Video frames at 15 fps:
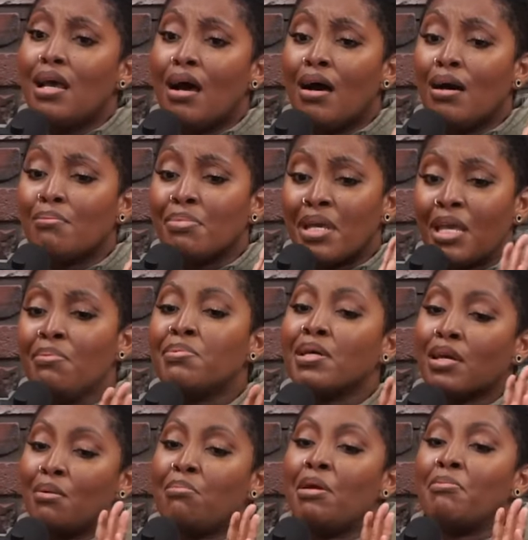Um, keep the
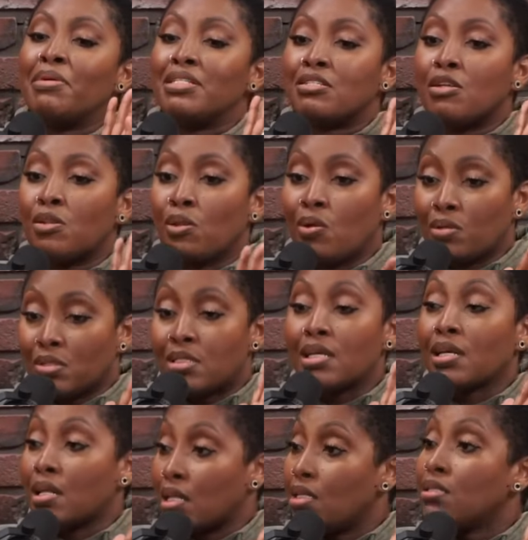commitment to
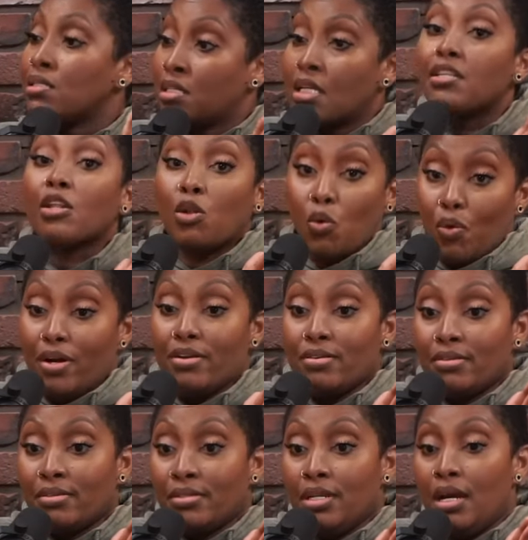to to the Lord,
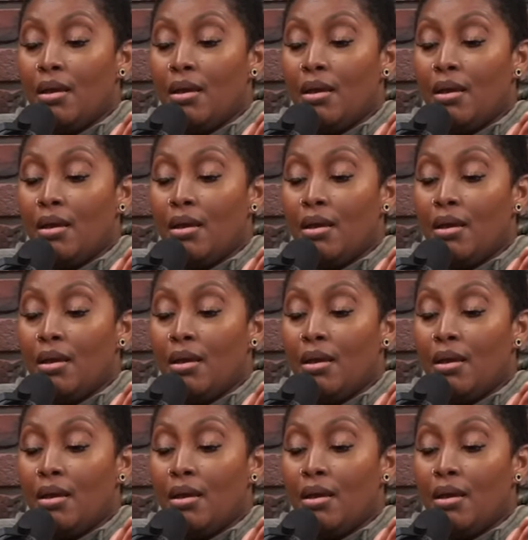right?